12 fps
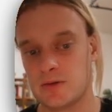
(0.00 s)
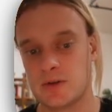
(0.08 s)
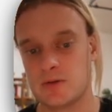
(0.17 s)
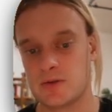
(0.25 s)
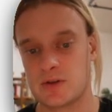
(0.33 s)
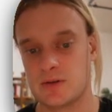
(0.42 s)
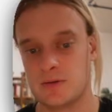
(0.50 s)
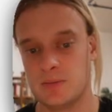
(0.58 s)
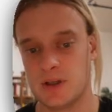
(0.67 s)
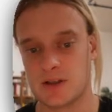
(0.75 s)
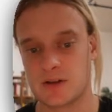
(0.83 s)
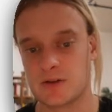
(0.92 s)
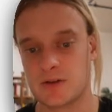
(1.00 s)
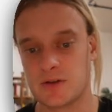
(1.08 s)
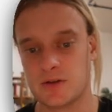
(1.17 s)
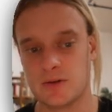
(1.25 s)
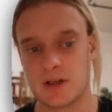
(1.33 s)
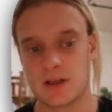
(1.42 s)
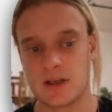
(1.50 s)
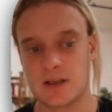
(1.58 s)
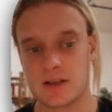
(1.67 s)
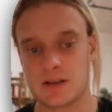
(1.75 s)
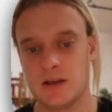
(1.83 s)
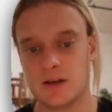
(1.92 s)
use, because all you're doing
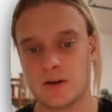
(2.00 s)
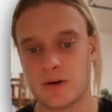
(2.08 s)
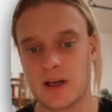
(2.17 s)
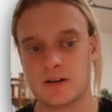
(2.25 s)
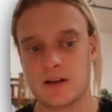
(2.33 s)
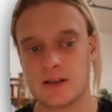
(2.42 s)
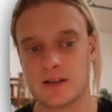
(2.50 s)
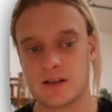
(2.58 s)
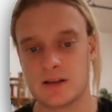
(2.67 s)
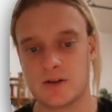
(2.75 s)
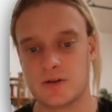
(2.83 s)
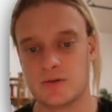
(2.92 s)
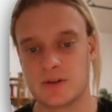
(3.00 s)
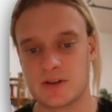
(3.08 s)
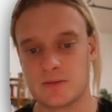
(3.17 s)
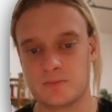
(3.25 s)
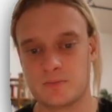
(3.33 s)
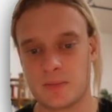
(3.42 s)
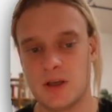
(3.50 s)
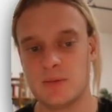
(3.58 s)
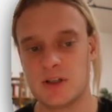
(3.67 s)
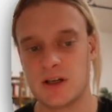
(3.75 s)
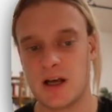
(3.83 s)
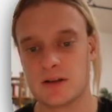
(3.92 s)
is, you know, analyzing, you're doing some image
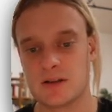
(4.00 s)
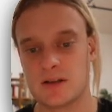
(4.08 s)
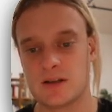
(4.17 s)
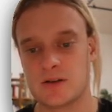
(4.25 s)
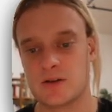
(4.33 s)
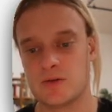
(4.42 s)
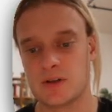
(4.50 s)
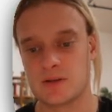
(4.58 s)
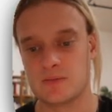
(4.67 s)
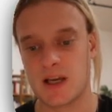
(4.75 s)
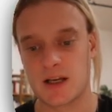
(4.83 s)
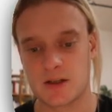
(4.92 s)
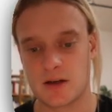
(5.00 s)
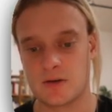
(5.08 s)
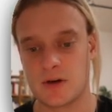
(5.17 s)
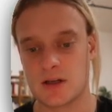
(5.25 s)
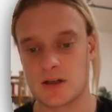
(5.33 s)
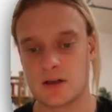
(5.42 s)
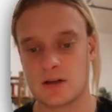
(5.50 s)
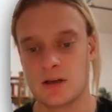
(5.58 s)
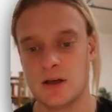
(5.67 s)
analysis, you're doing some text generation,